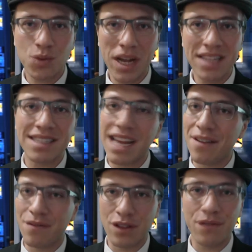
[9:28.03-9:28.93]

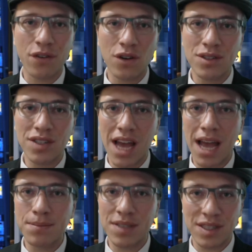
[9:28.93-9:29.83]
Wednesday, for the first
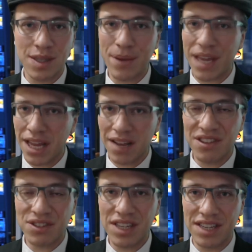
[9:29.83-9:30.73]
time since the beginning of
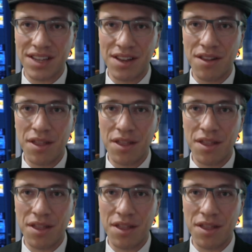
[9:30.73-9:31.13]
the season,